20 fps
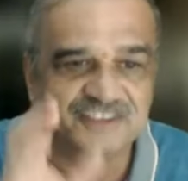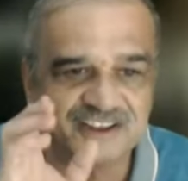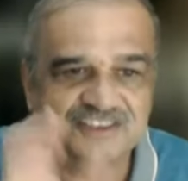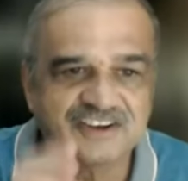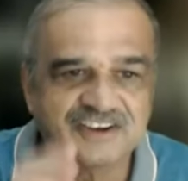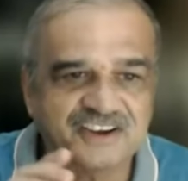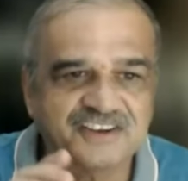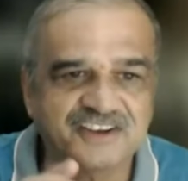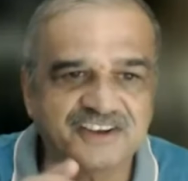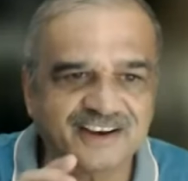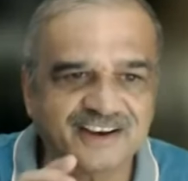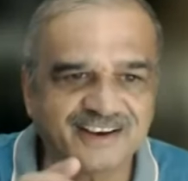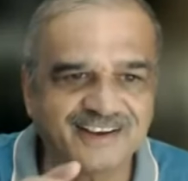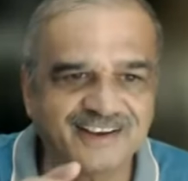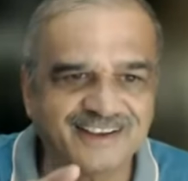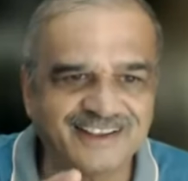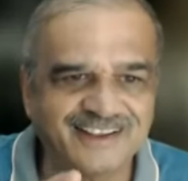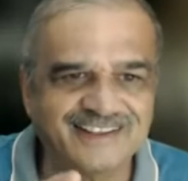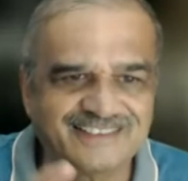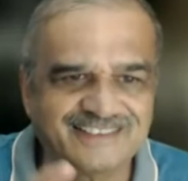the ginger,
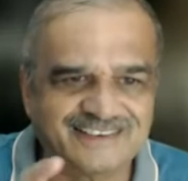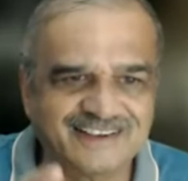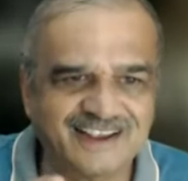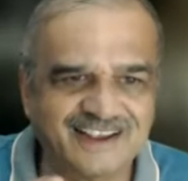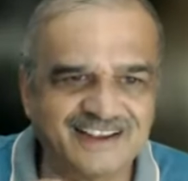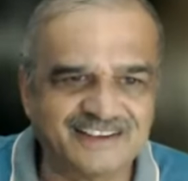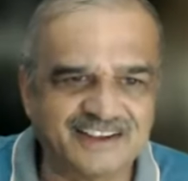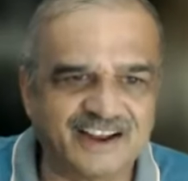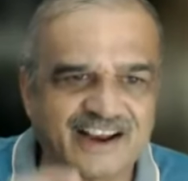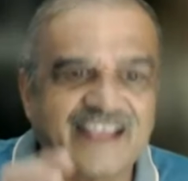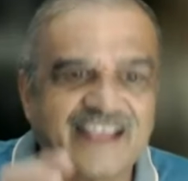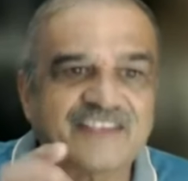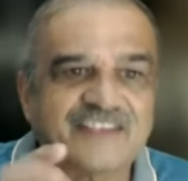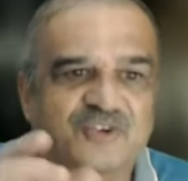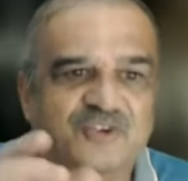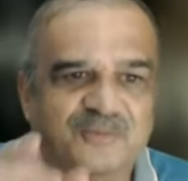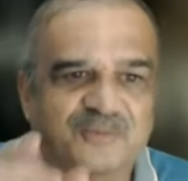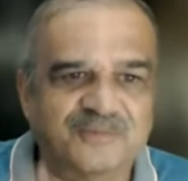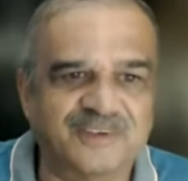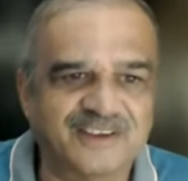it's a
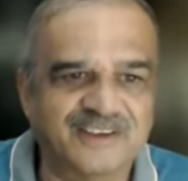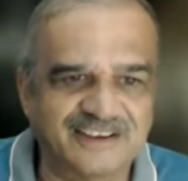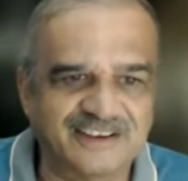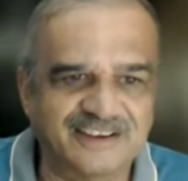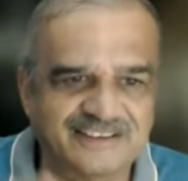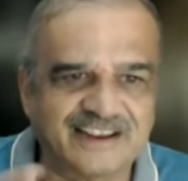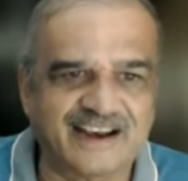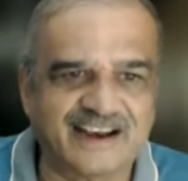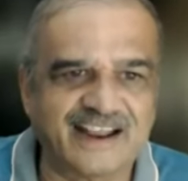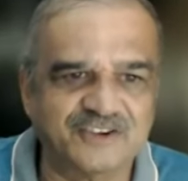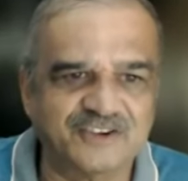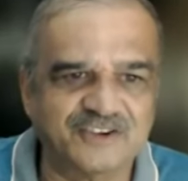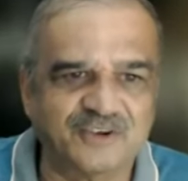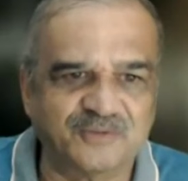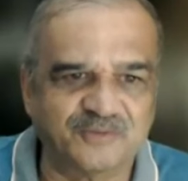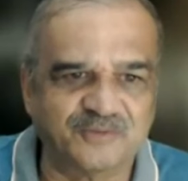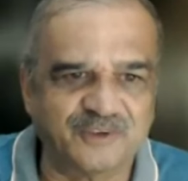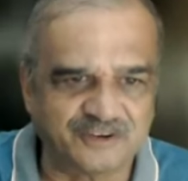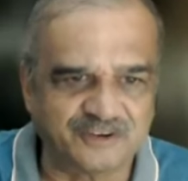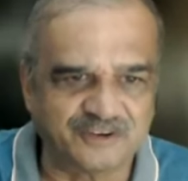rhizome. It's a
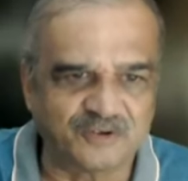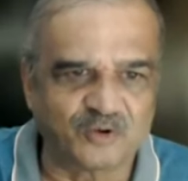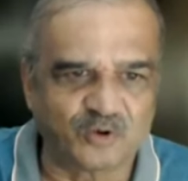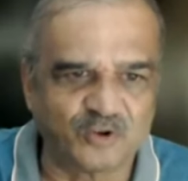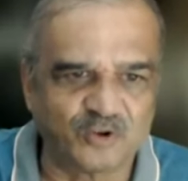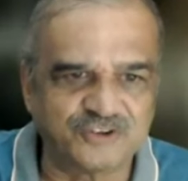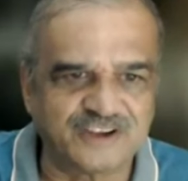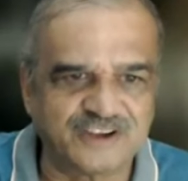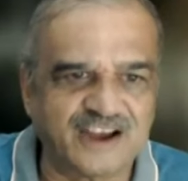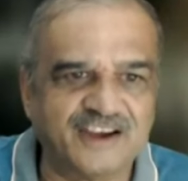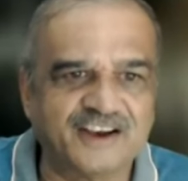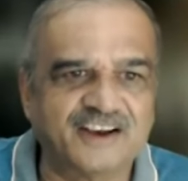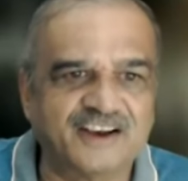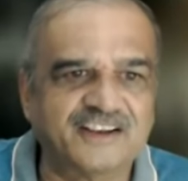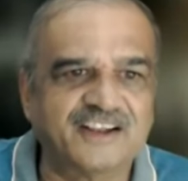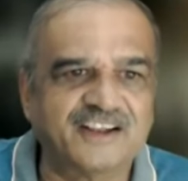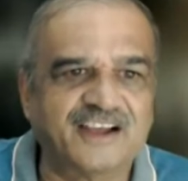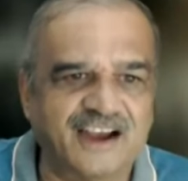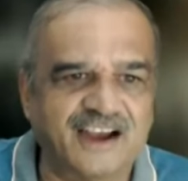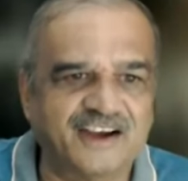rhizome which grows under
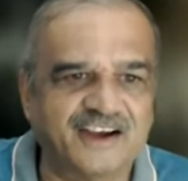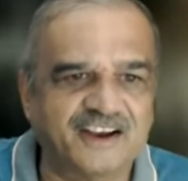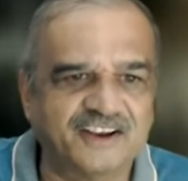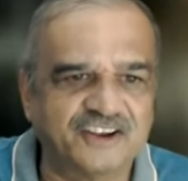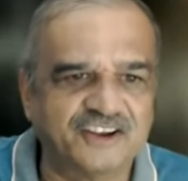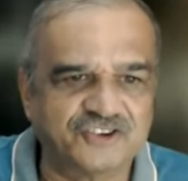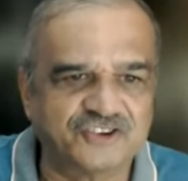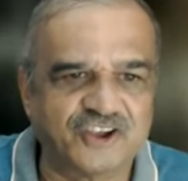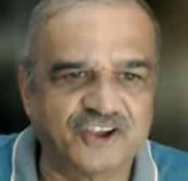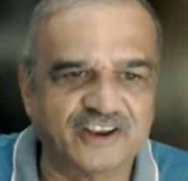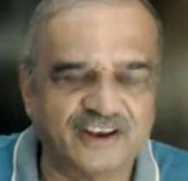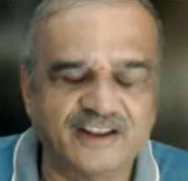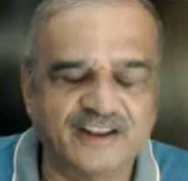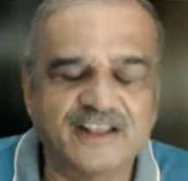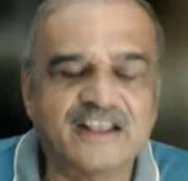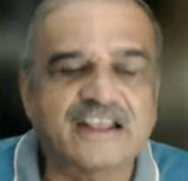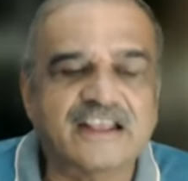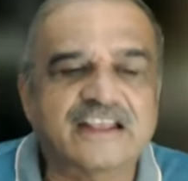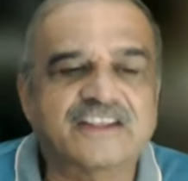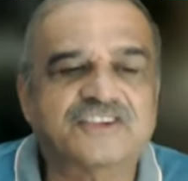the soil.
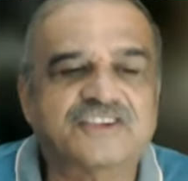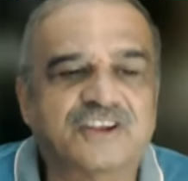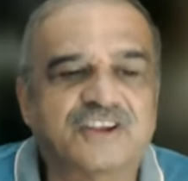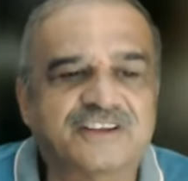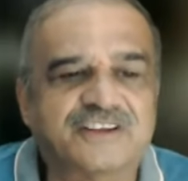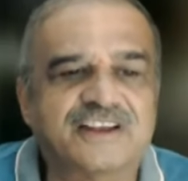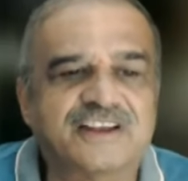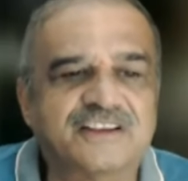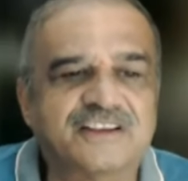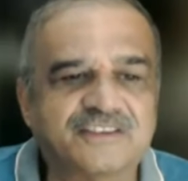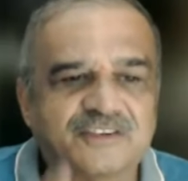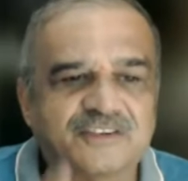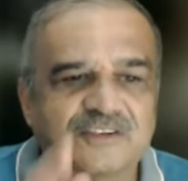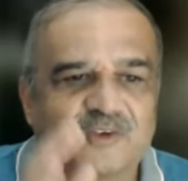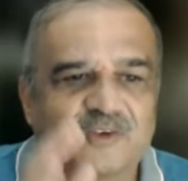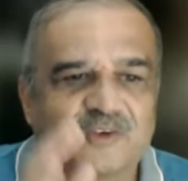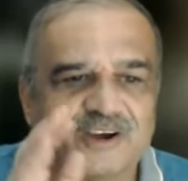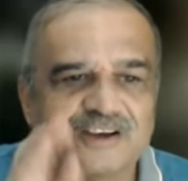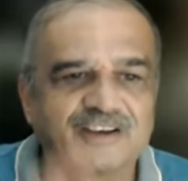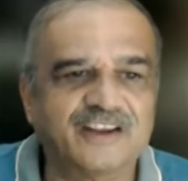So
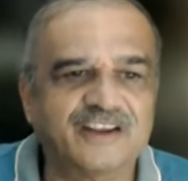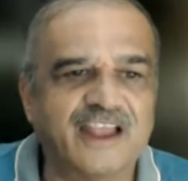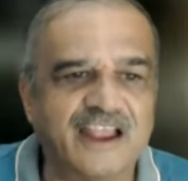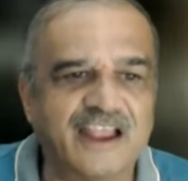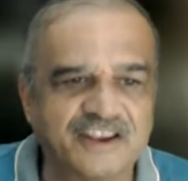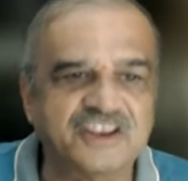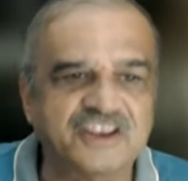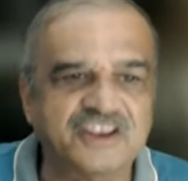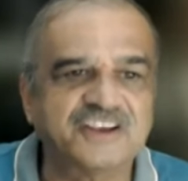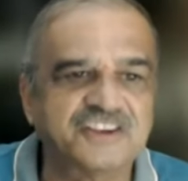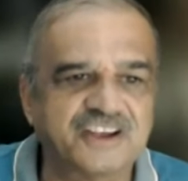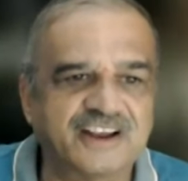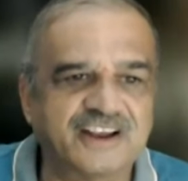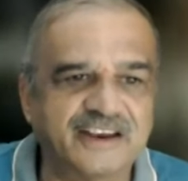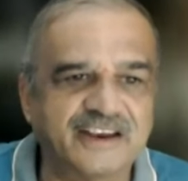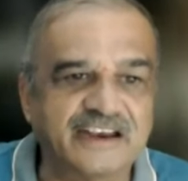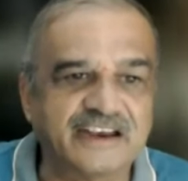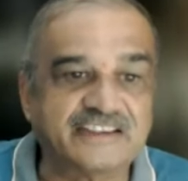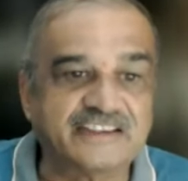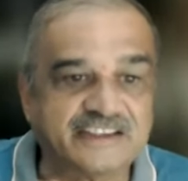what
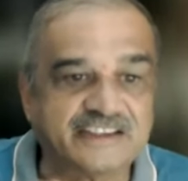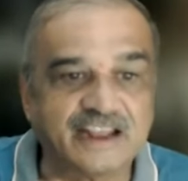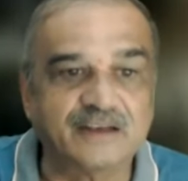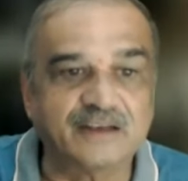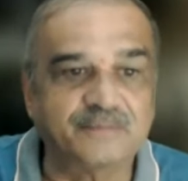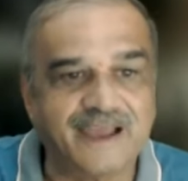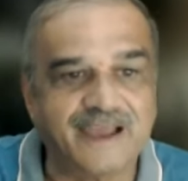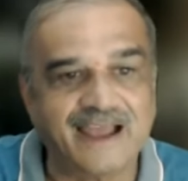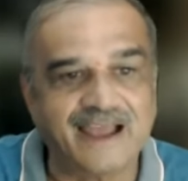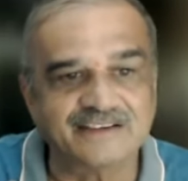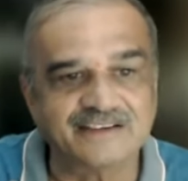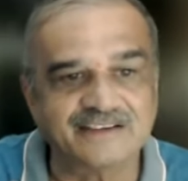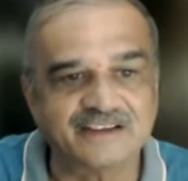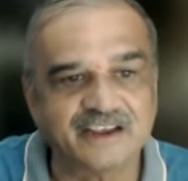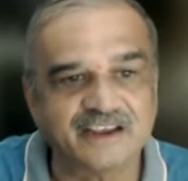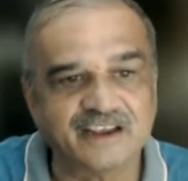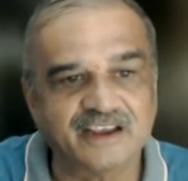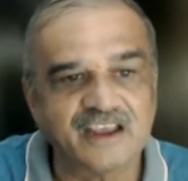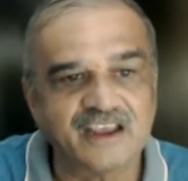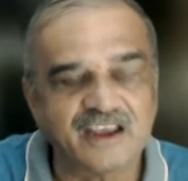ginger itself has
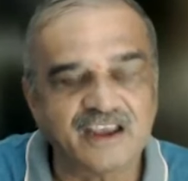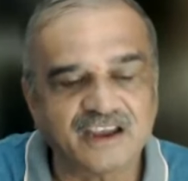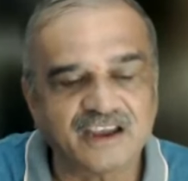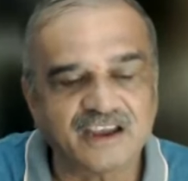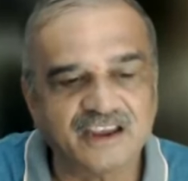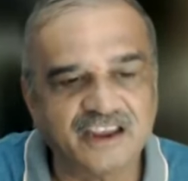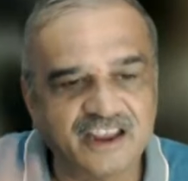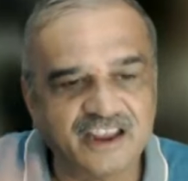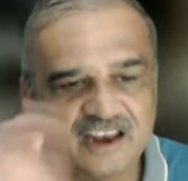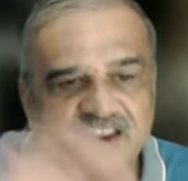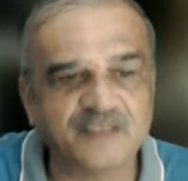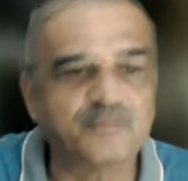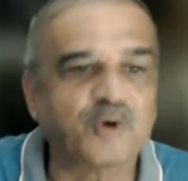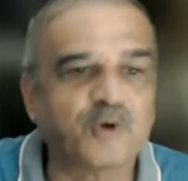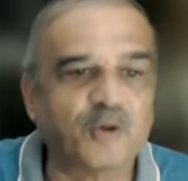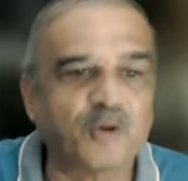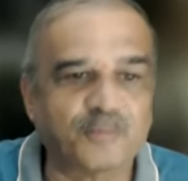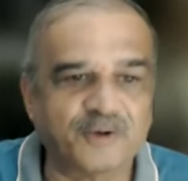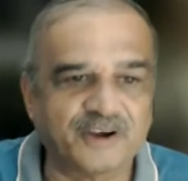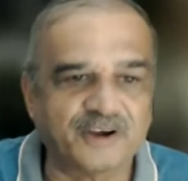a healing
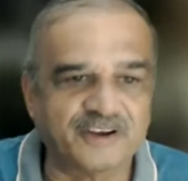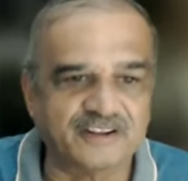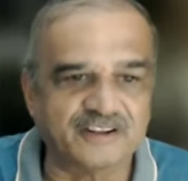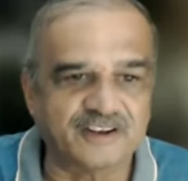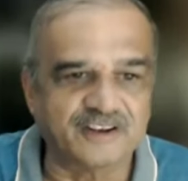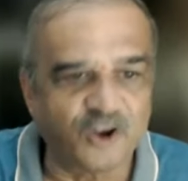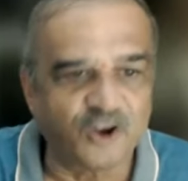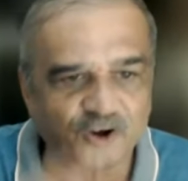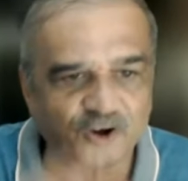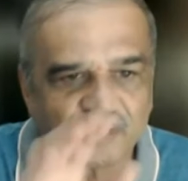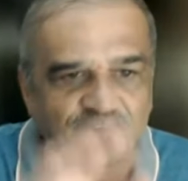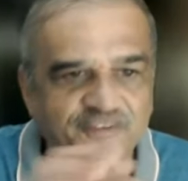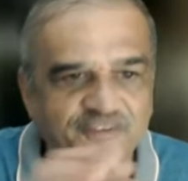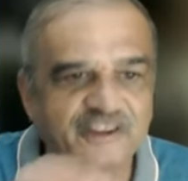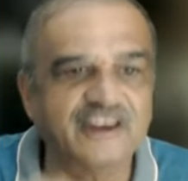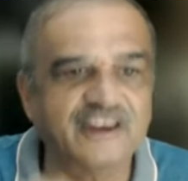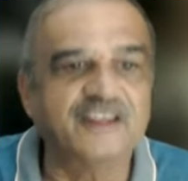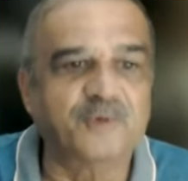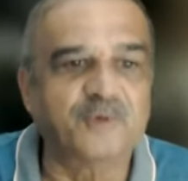properties, lot of healing